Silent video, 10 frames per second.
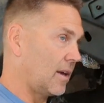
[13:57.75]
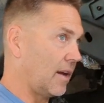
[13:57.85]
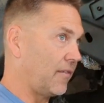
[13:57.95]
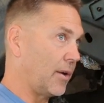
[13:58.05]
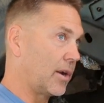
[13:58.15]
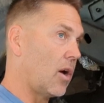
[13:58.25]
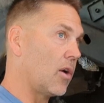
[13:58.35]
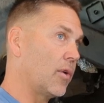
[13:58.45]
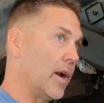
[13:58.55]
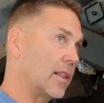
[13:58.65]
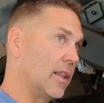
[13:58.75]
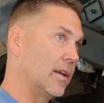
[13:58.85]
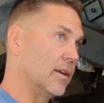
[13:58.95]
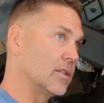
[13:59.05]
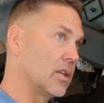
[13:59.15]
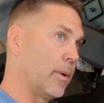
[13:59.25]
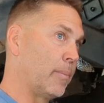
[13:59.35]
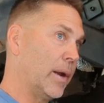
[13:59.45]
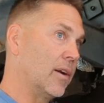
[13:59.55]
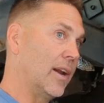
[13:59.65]
God, if I recall correctly, it was a
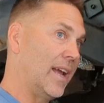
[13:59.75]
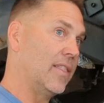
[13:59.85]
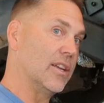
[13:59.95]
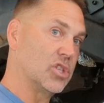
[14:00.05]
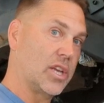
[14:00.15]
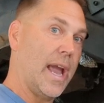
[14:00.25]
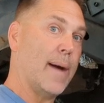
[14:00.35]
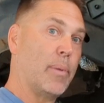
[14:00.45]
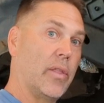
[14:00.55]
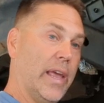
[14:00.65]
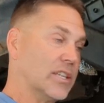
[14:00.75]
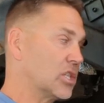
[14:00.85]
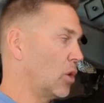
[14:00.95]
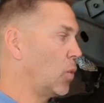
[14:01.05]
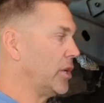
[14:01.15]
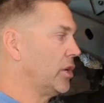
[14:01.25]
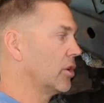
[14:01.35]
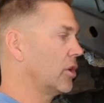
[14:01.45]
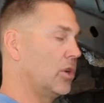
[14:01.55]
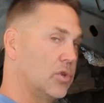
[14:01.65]
little bit bigger than an eighth inch gap on that. So when
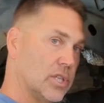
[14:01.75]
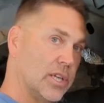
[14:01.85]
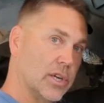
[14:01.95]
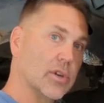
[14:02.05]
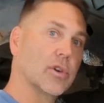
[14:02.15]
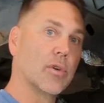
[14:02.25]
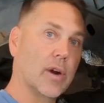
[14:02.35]
you're using your